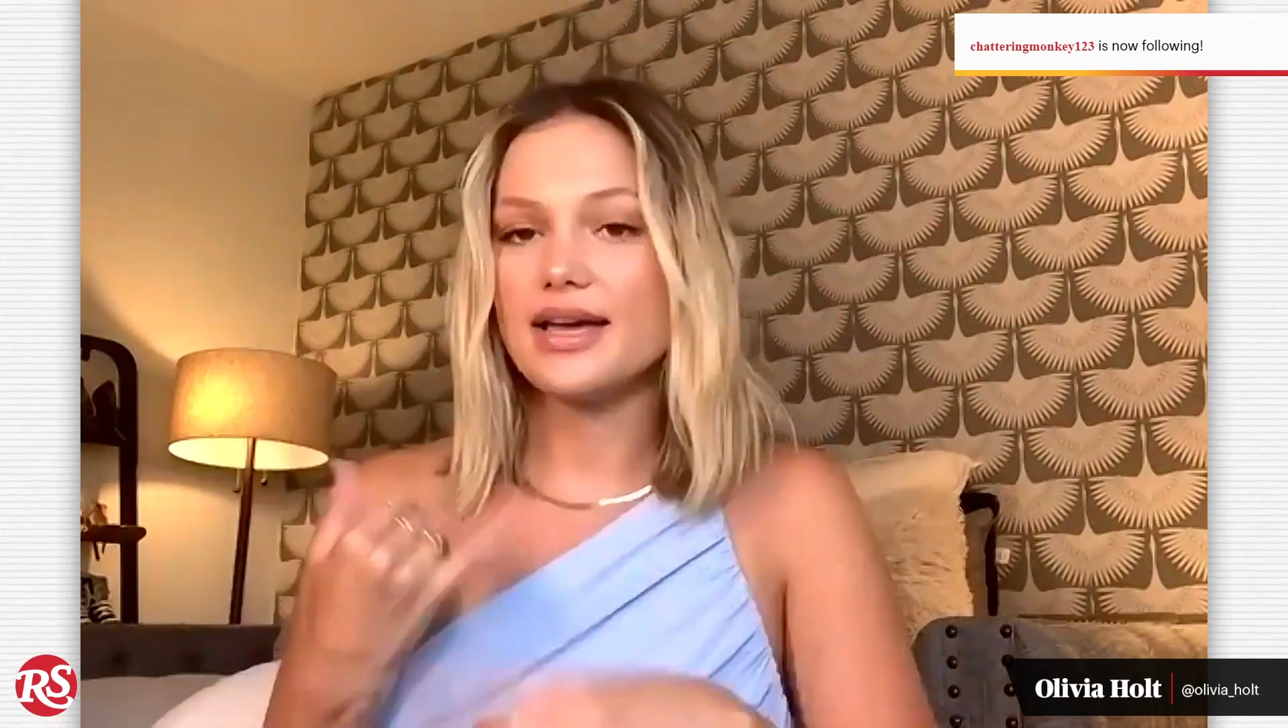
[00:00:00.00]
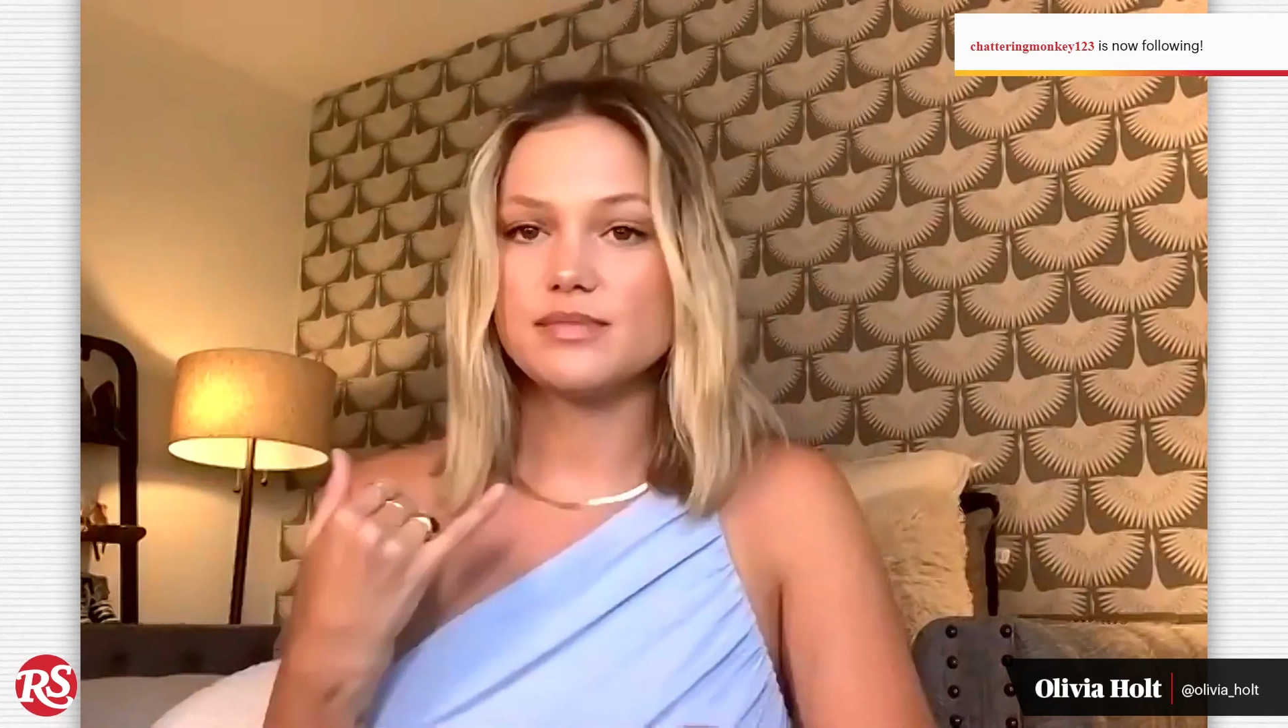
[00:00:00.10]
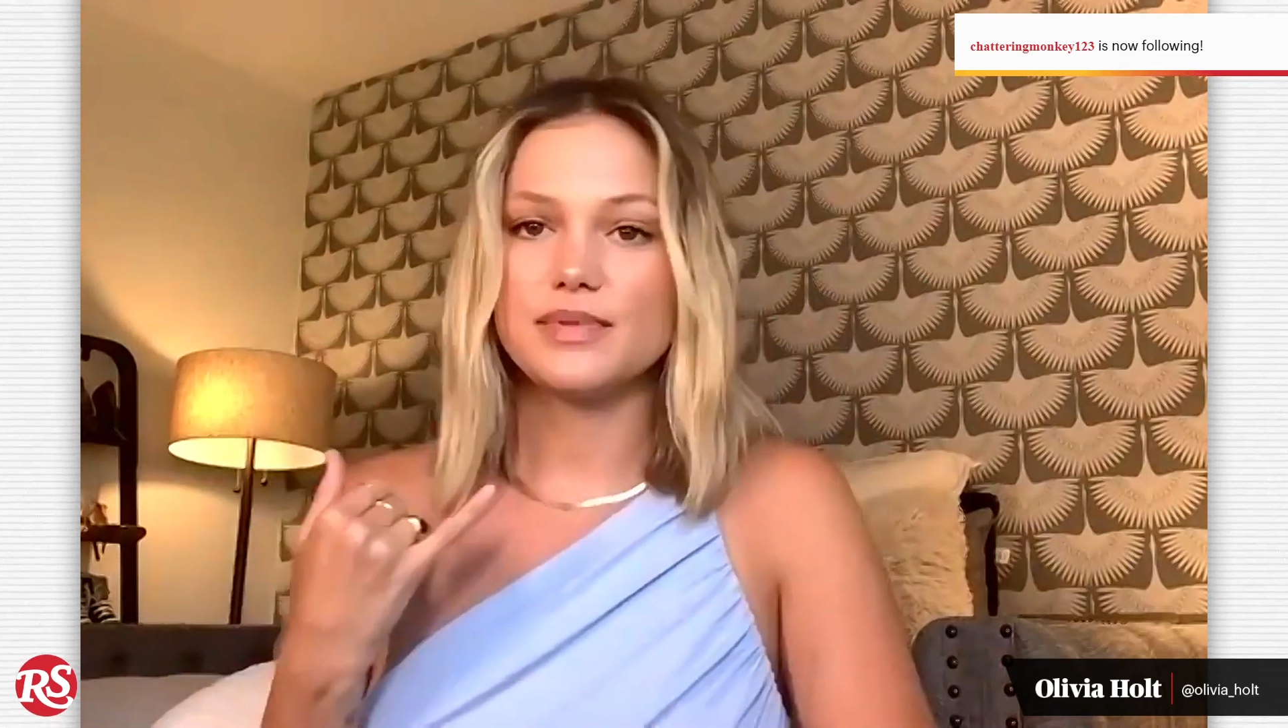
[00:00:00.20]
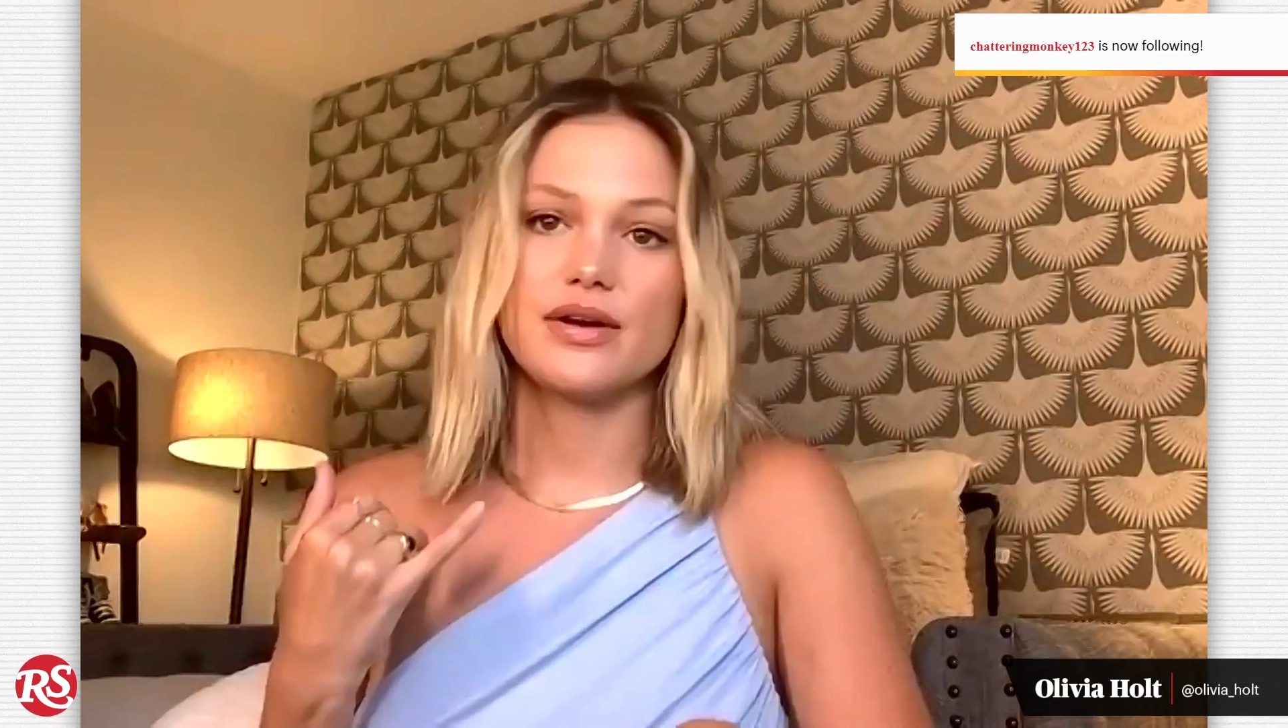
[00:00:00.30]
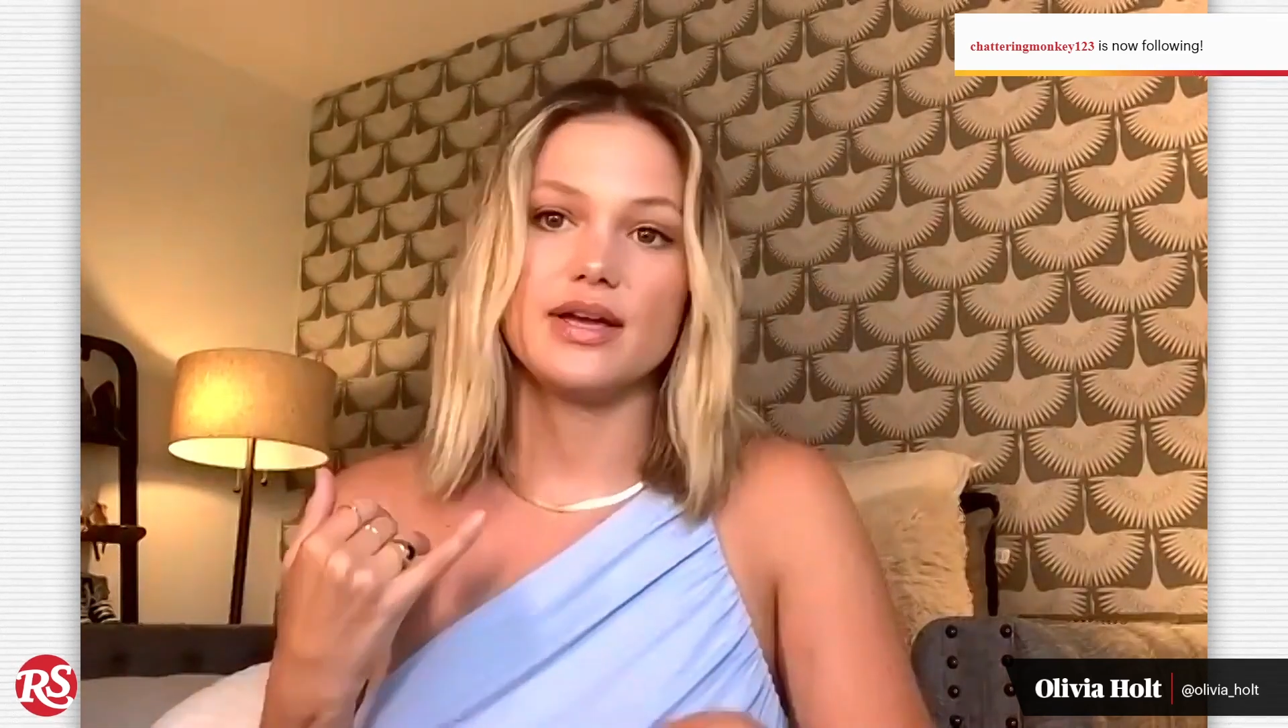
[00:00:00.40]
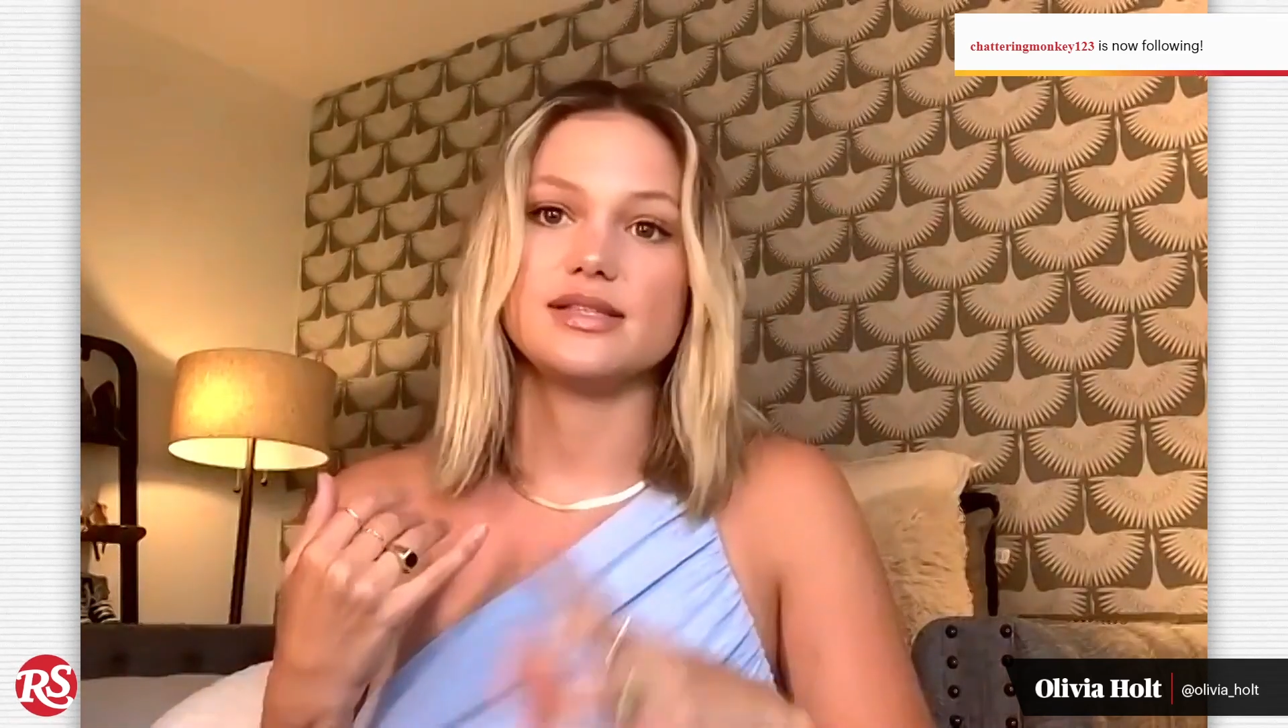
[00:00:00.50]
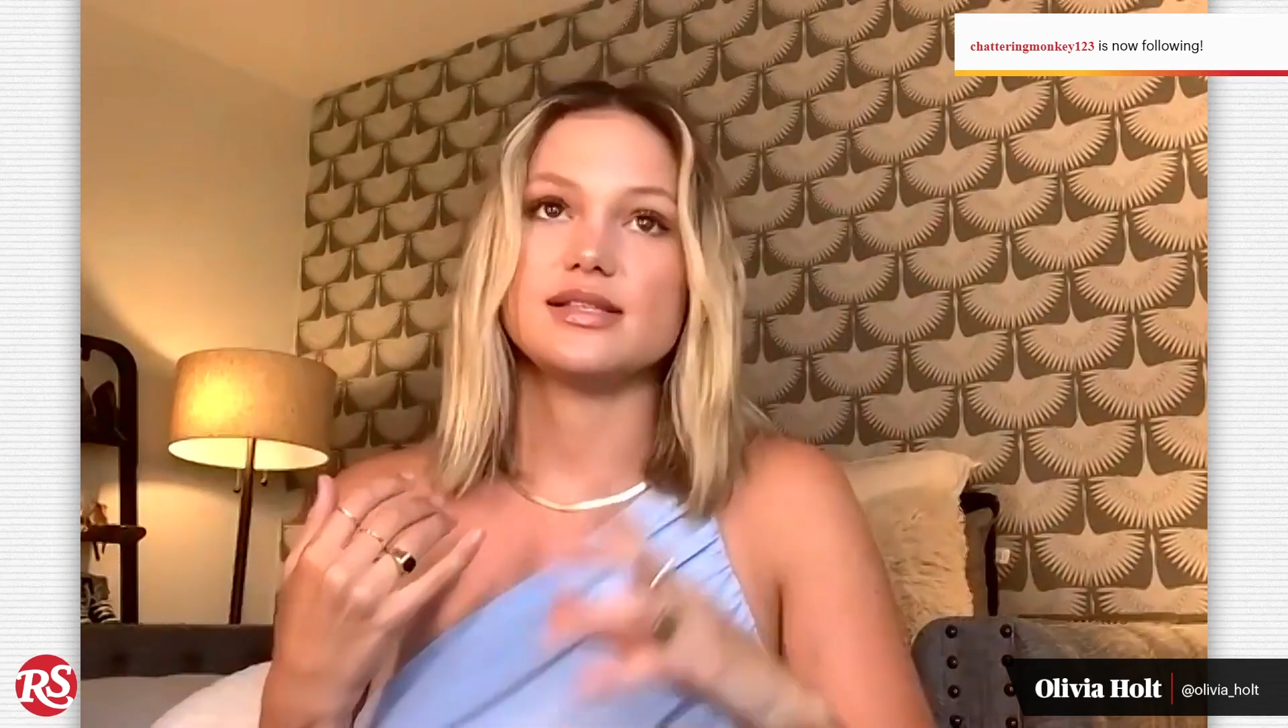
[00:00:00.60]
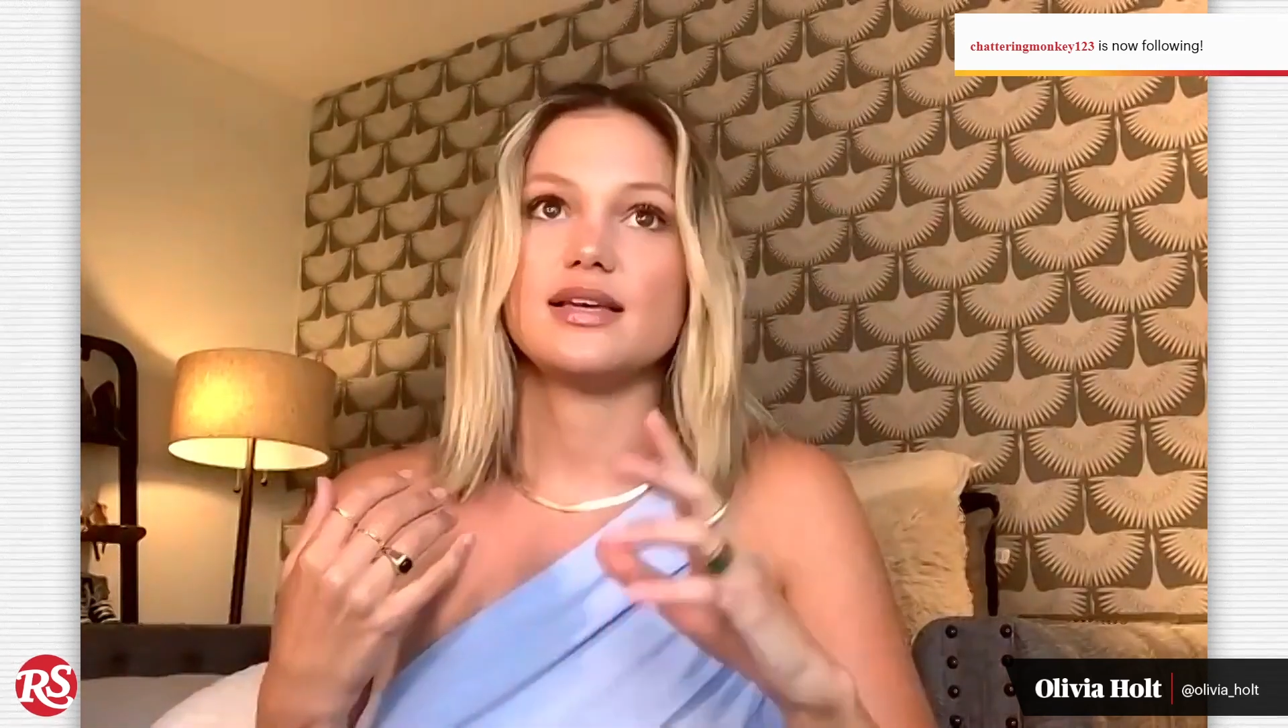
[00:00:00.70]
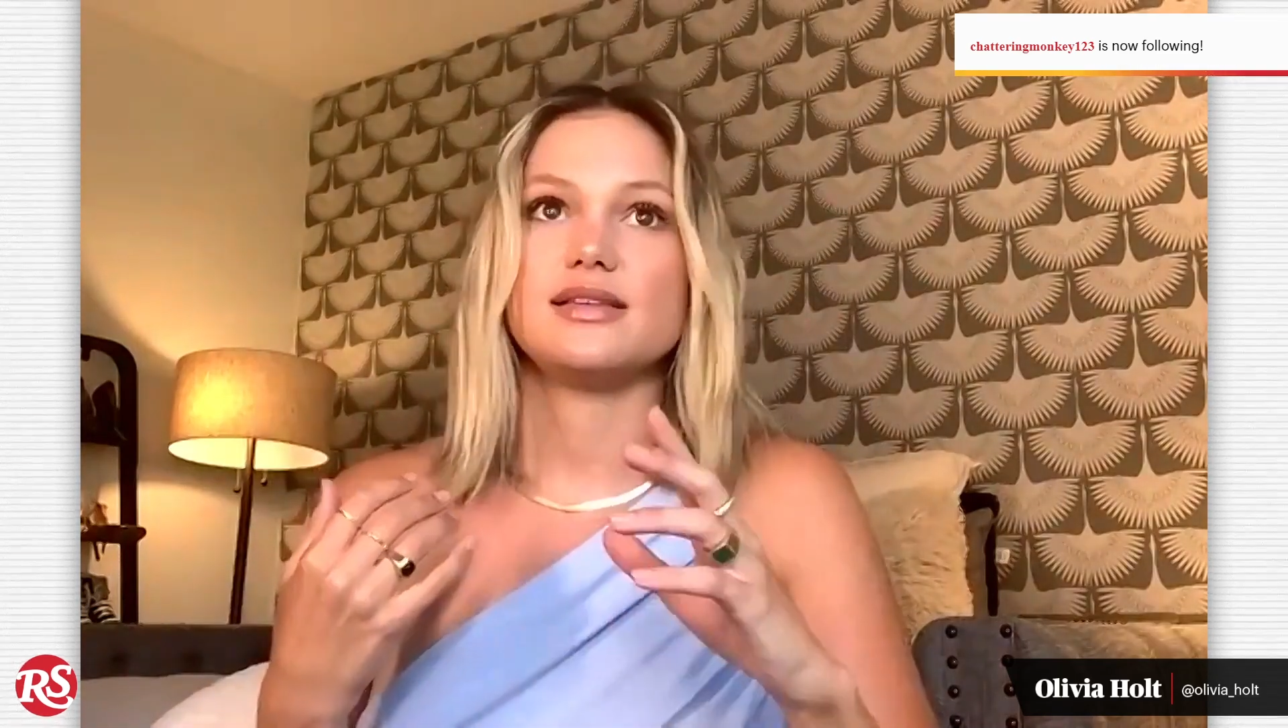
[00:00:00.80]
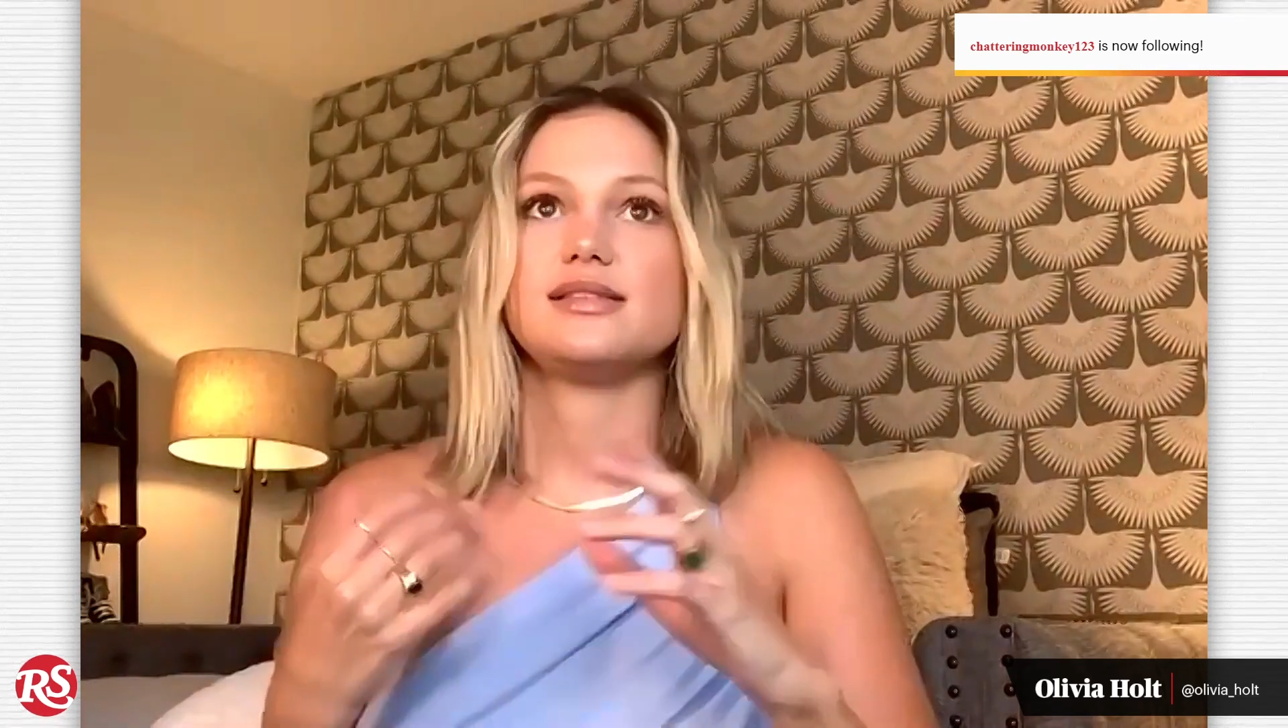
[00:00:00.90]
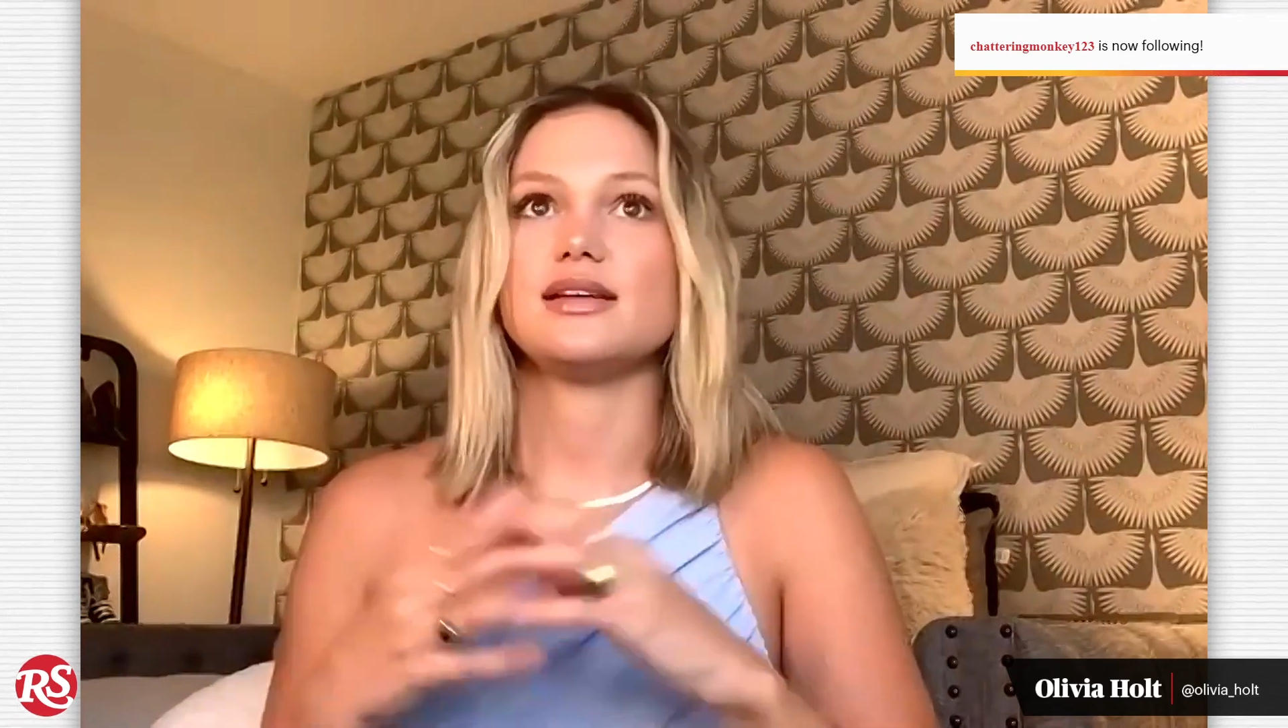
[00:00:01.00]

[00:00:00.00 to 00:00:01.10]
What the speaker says: experiences